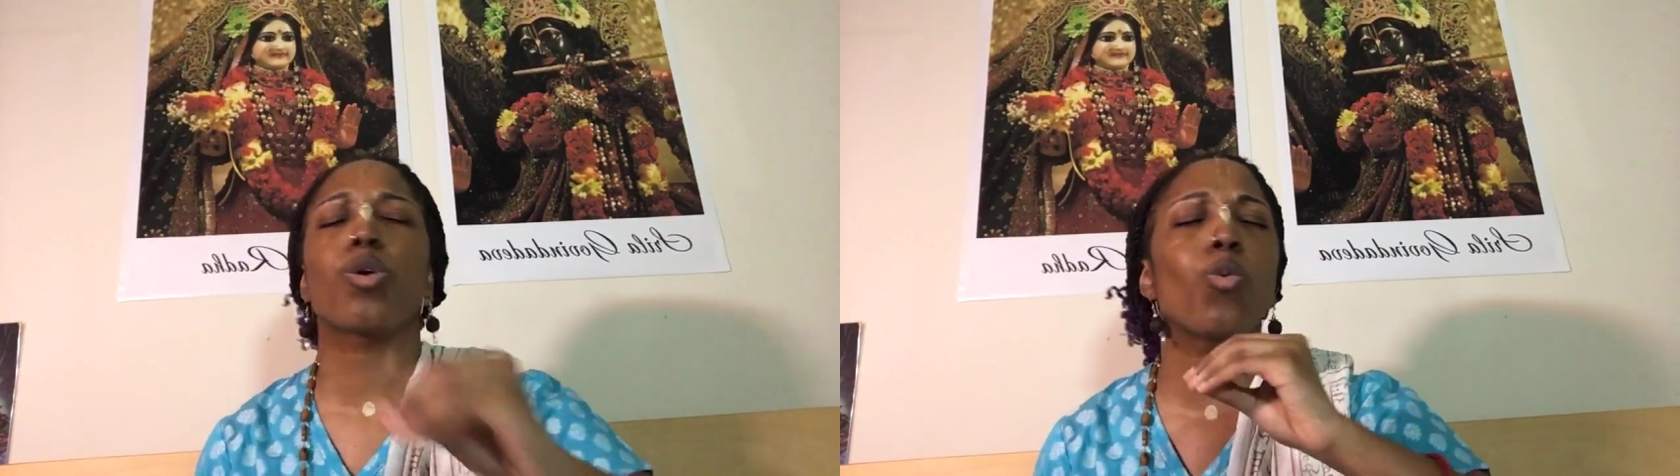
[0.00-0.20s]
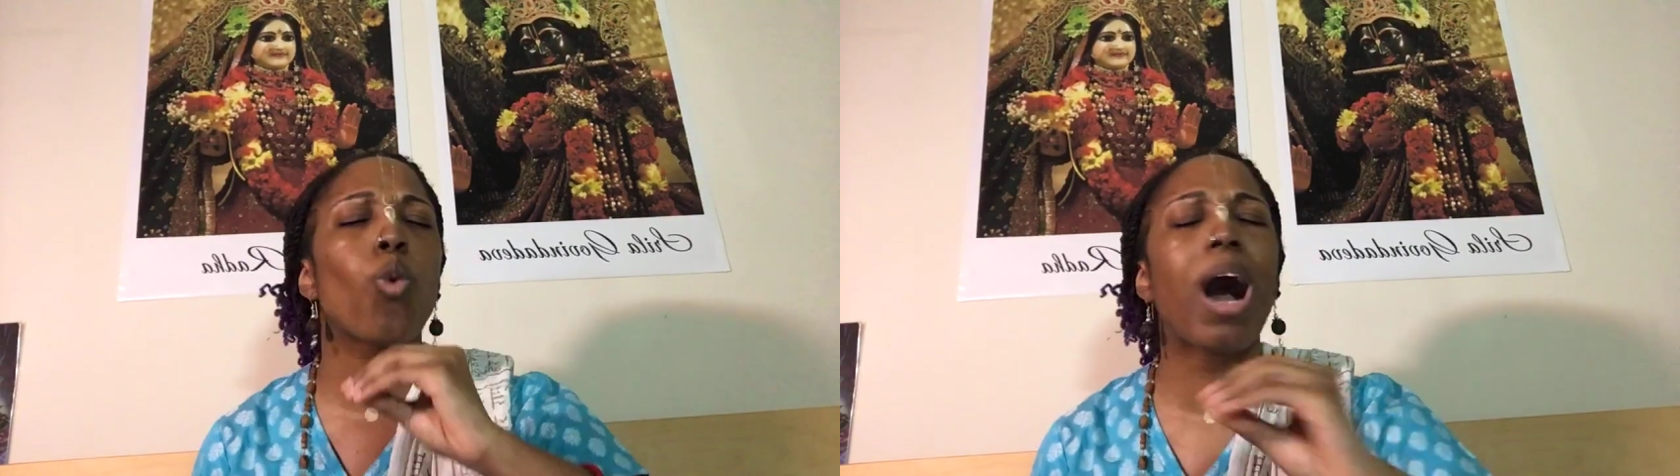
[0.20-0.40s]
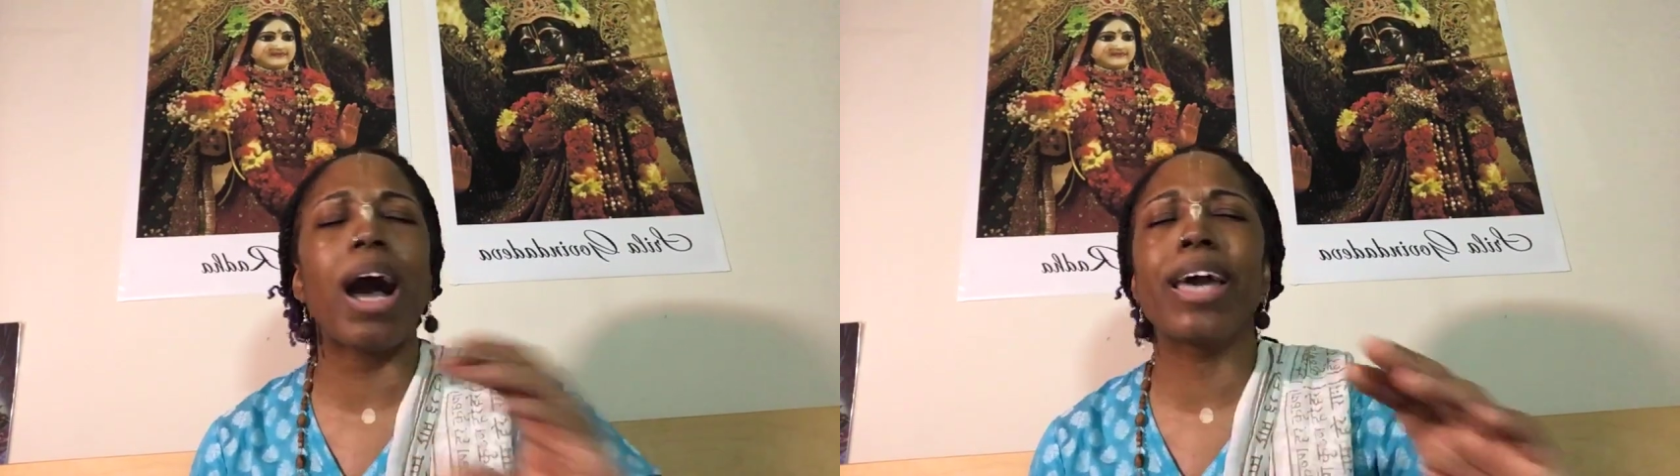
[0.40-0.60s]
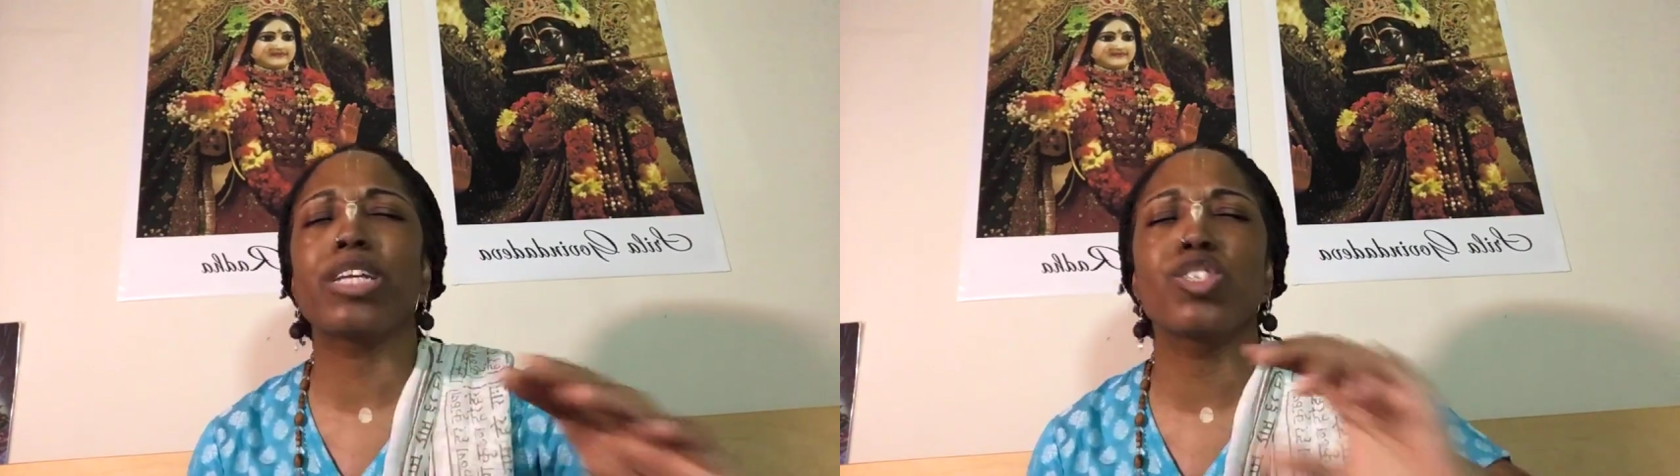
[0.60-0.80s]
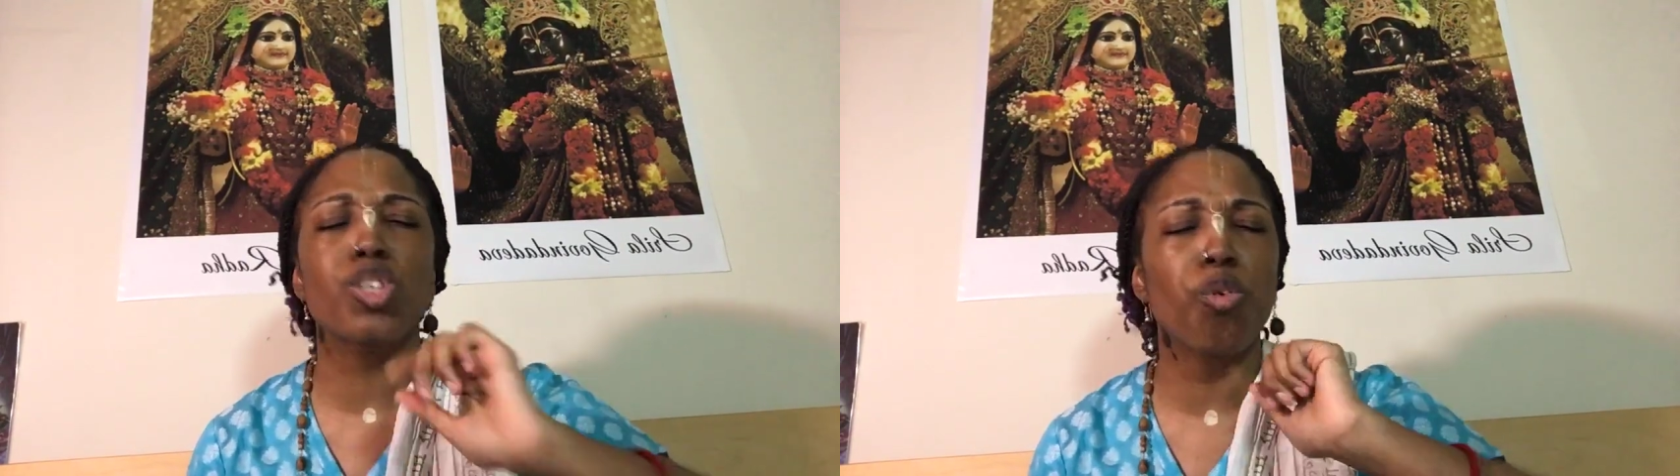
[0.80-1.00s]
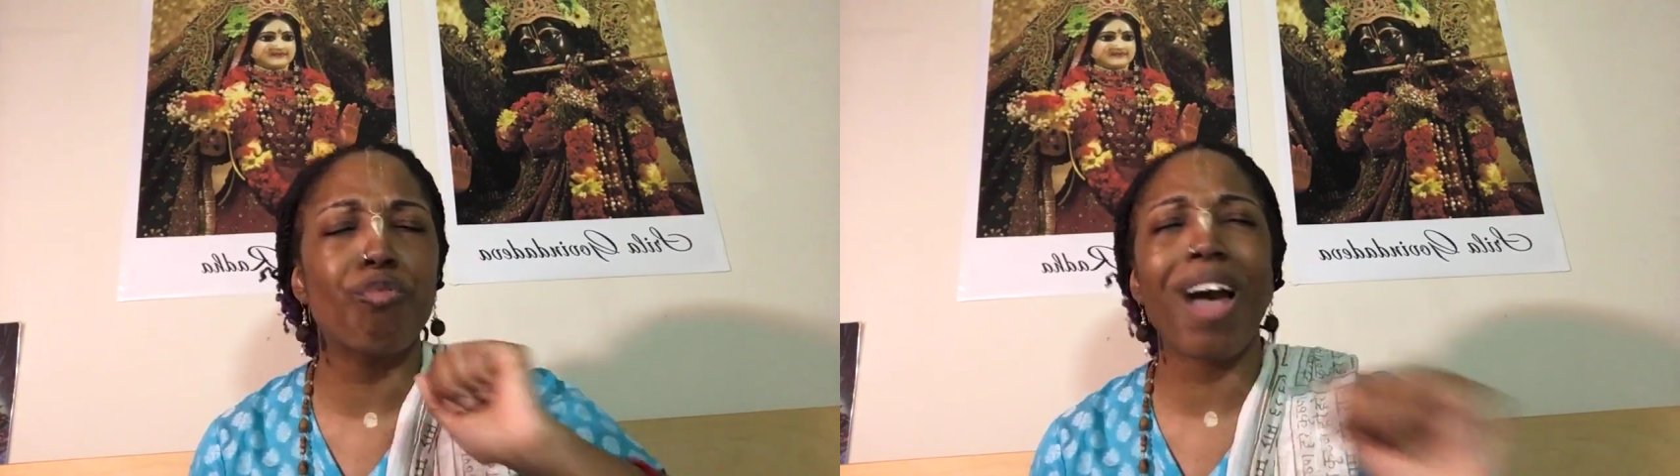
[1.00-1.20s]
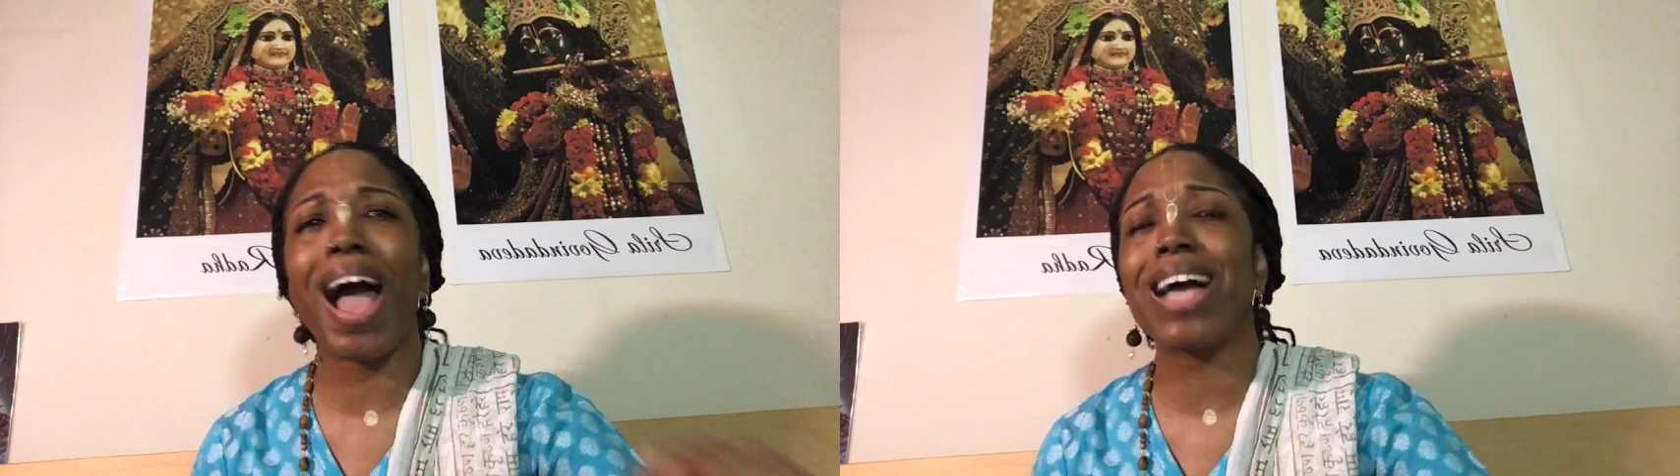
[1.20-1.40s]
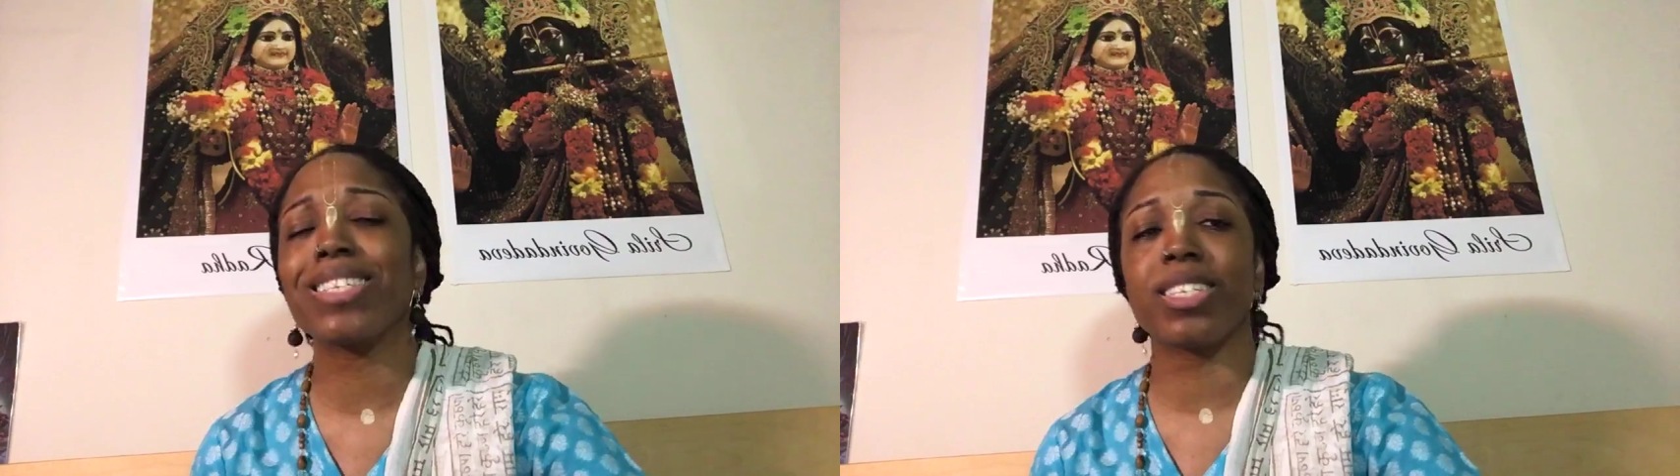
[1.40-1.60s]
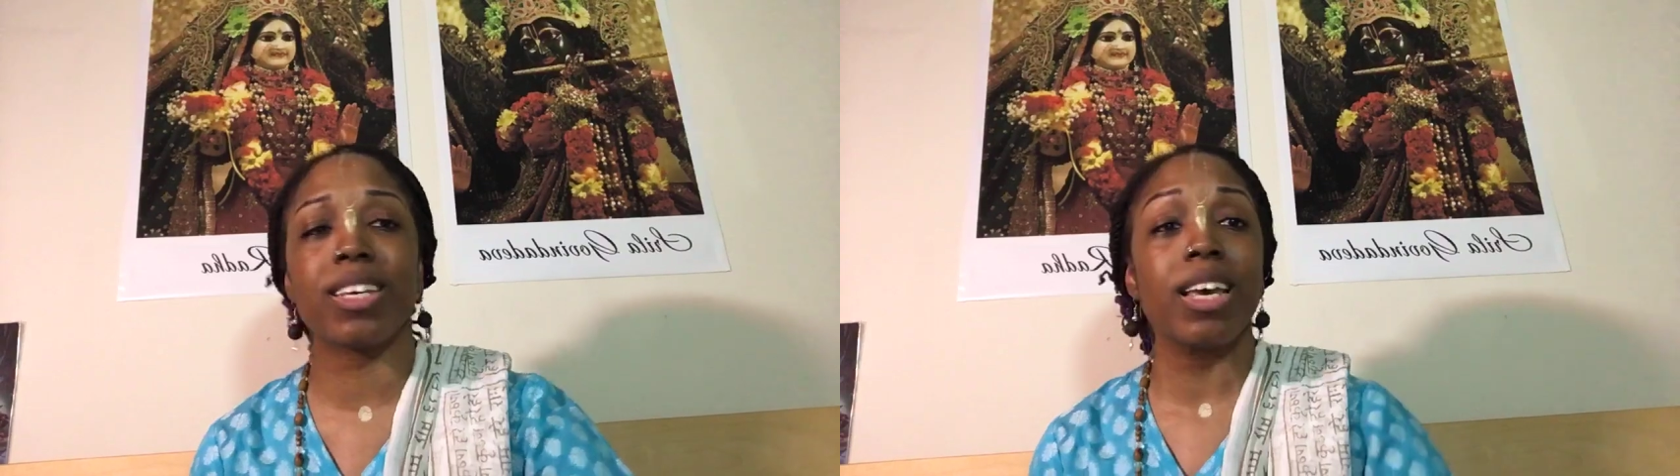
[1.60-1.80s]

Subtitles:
wide and so vast